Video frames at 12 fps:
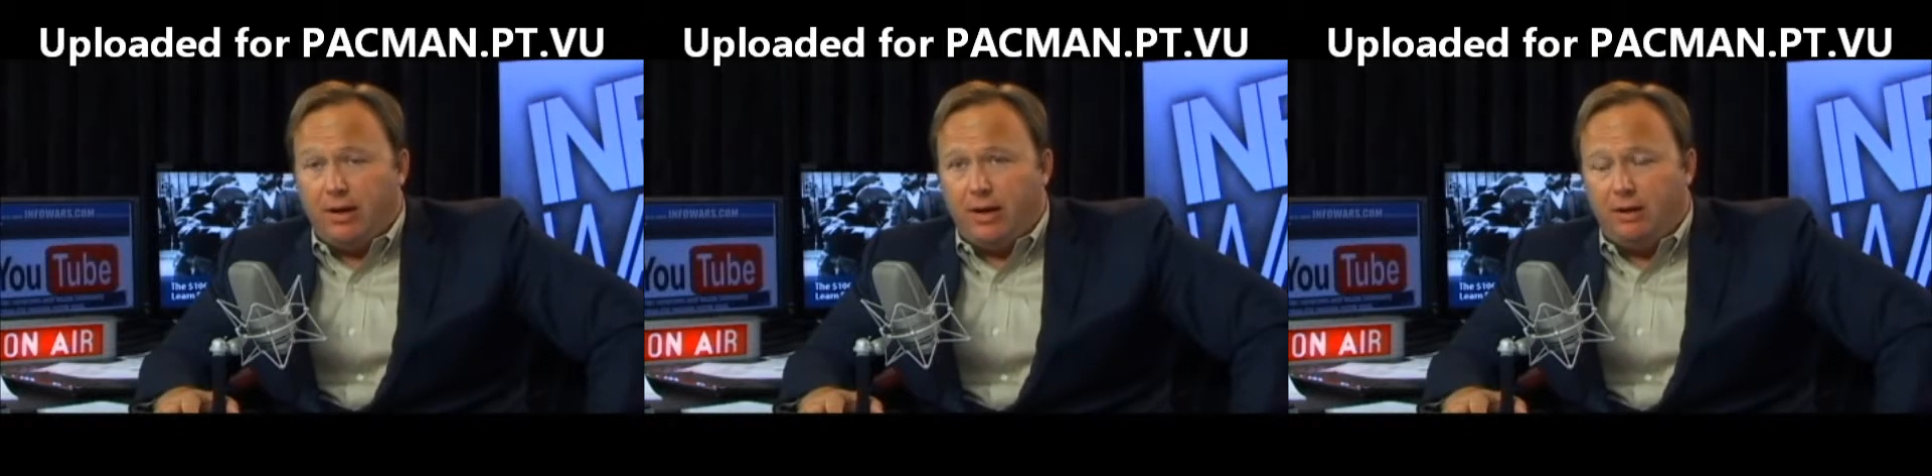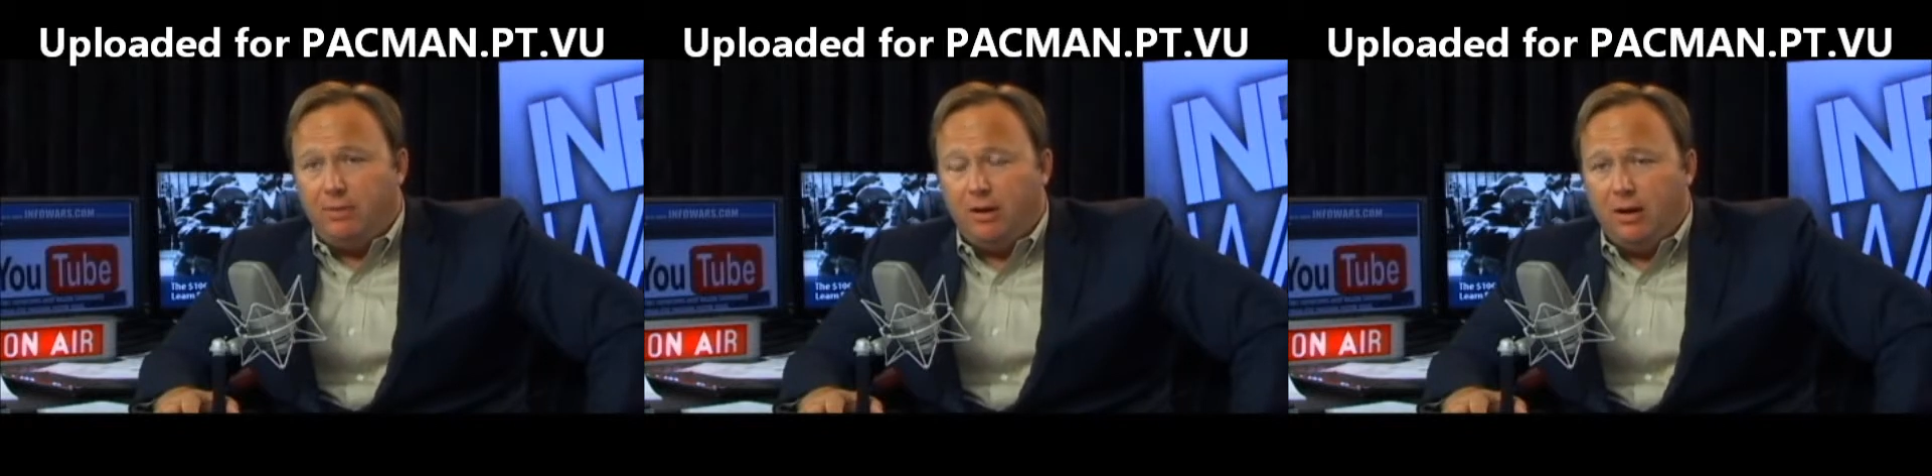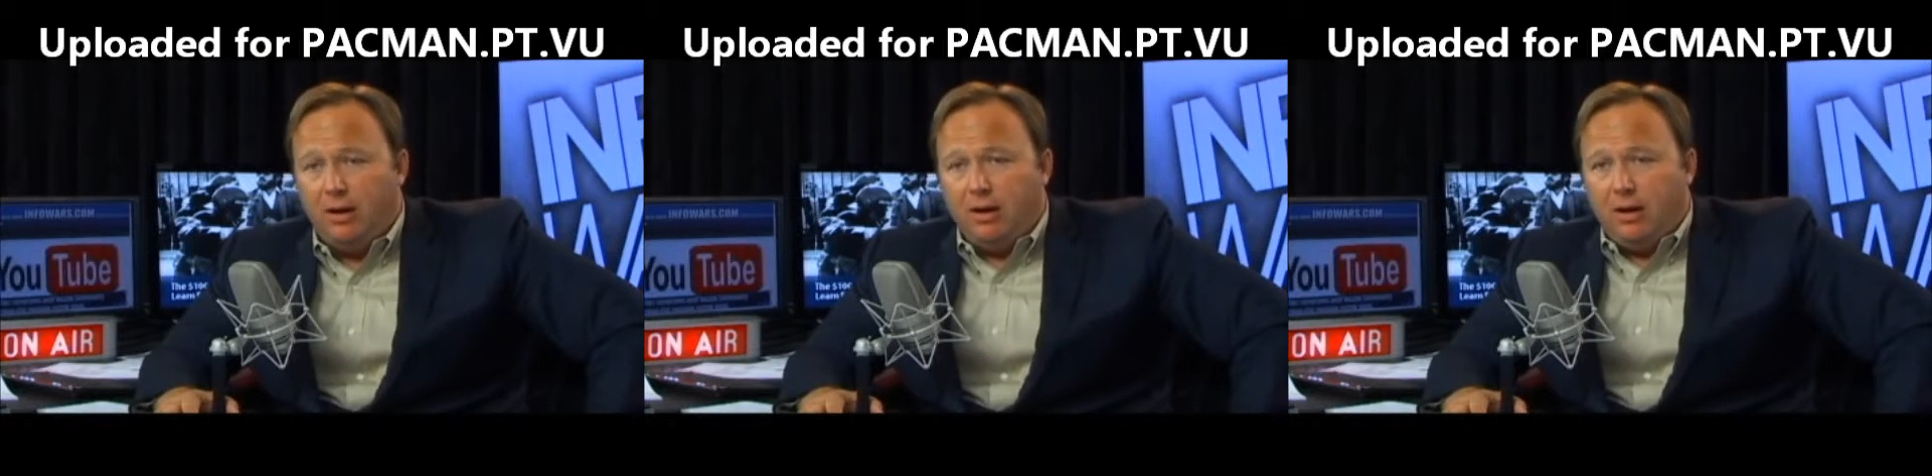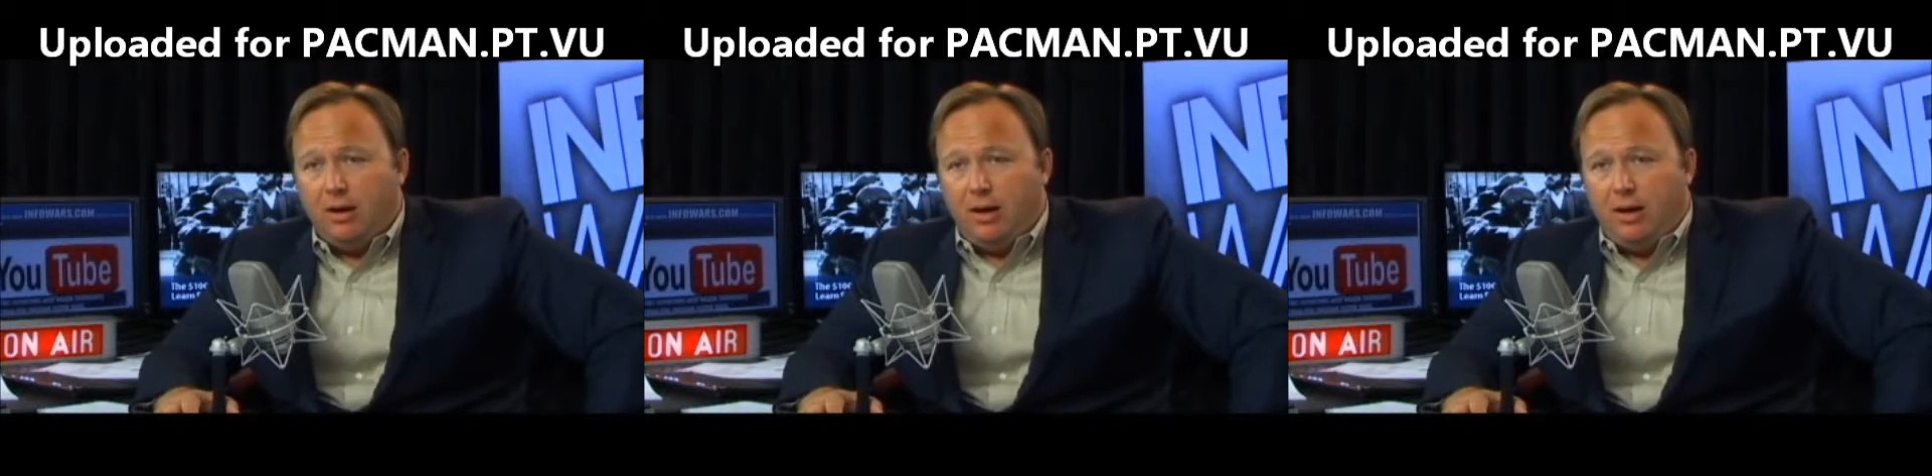am.
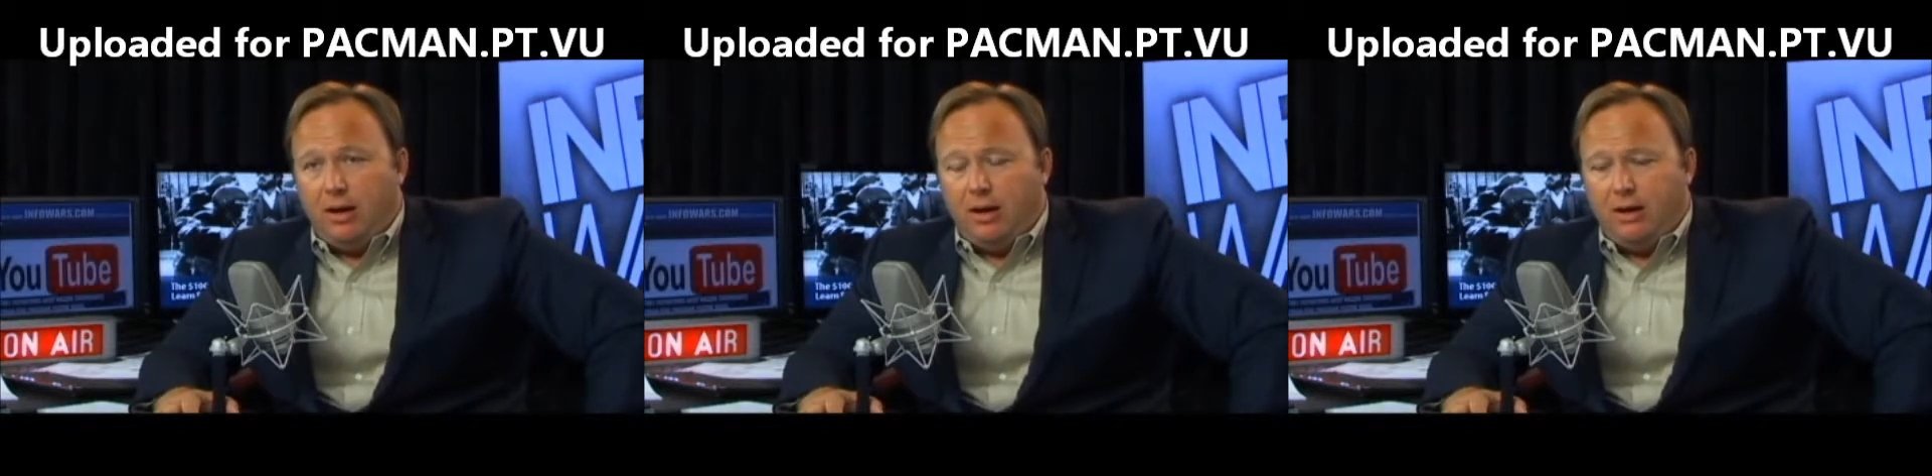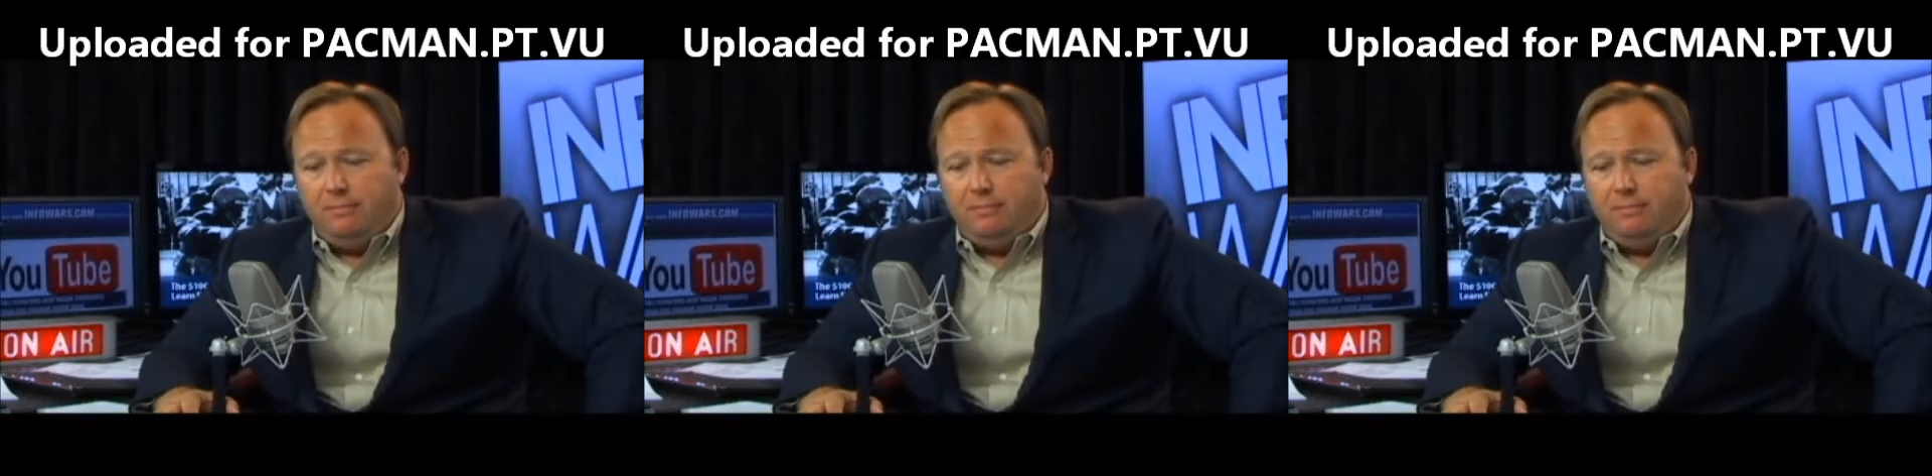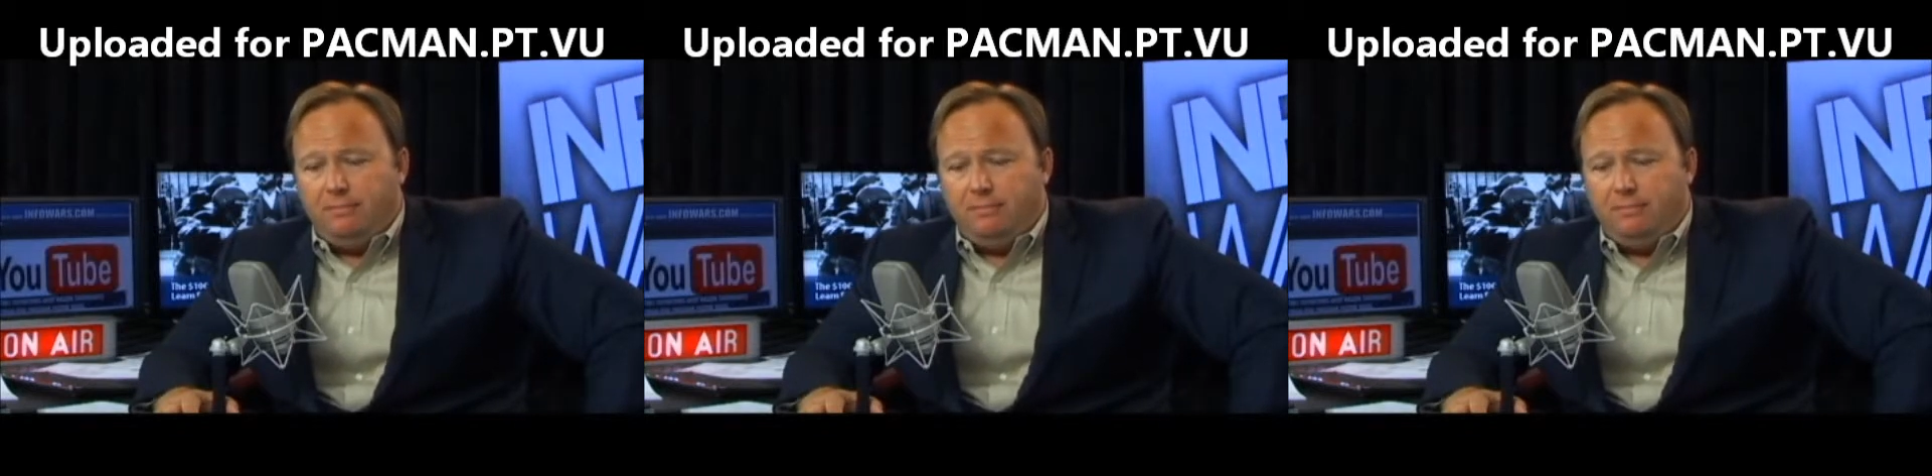Um,